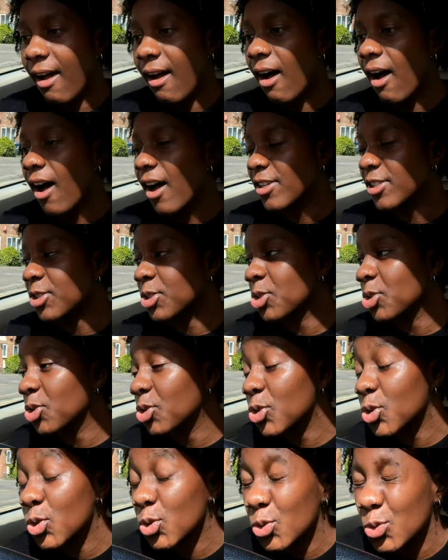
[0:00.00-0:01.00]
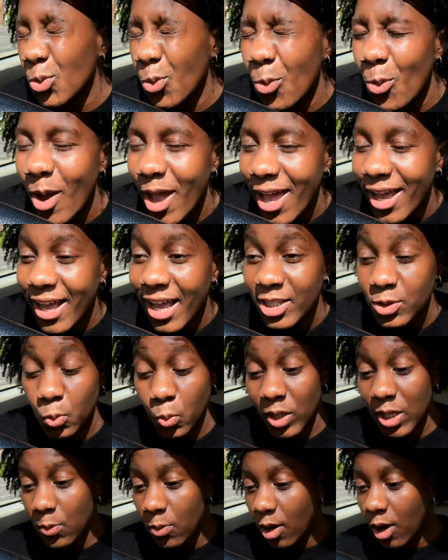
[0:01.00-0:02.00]
I swear, guys,
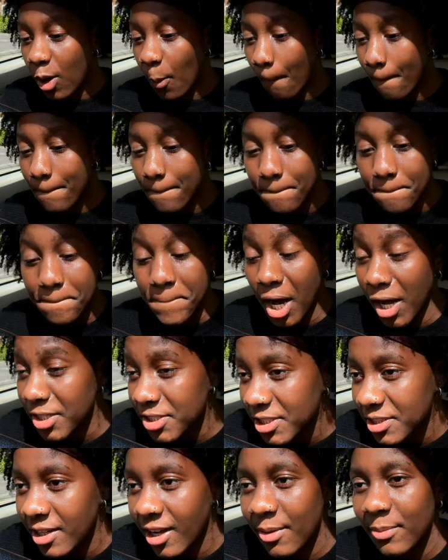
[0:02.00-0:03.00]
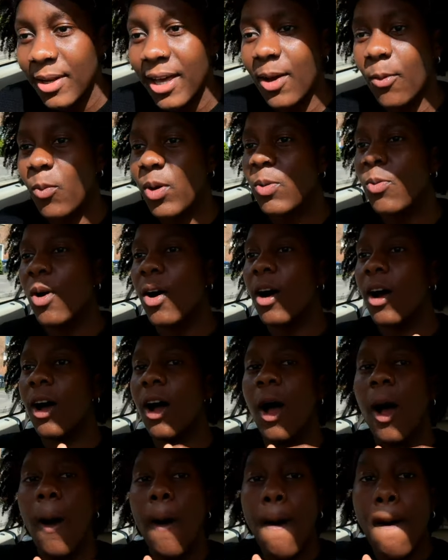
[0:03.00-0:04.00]
we were busting up. Like, we were
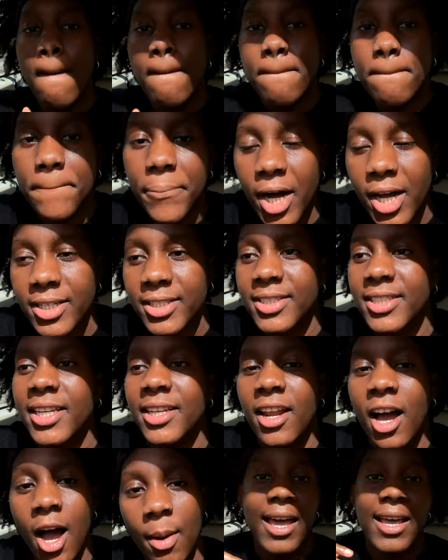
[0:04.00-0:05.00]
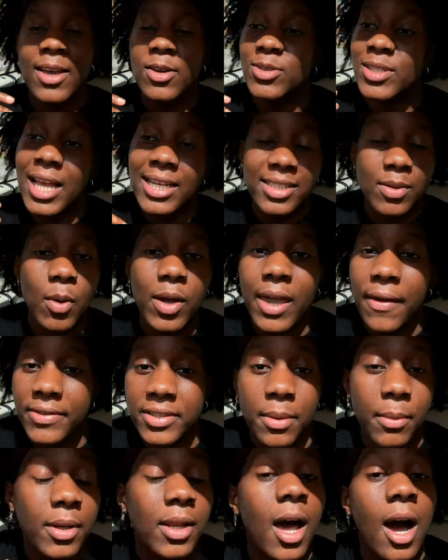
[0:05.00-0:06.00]
busting up. It was like someone gave us
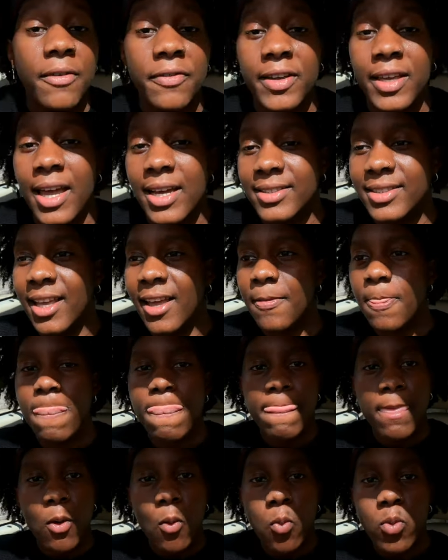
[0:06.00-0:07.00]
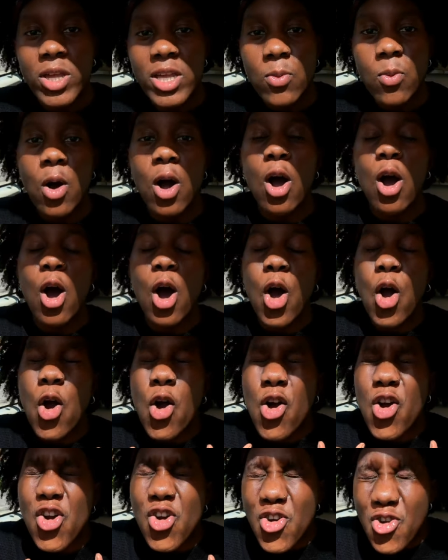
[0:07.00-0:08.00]
some laughing gas. Like, we were
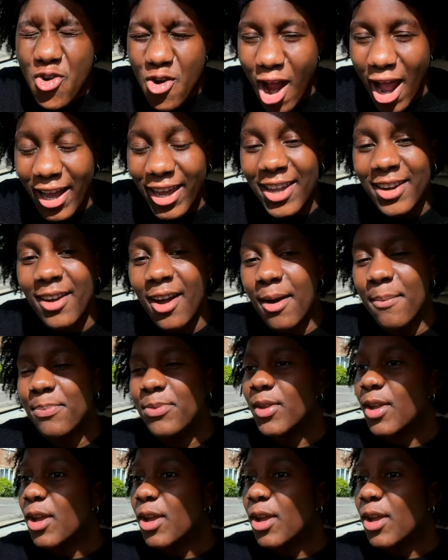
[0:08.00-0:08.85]
cracking up.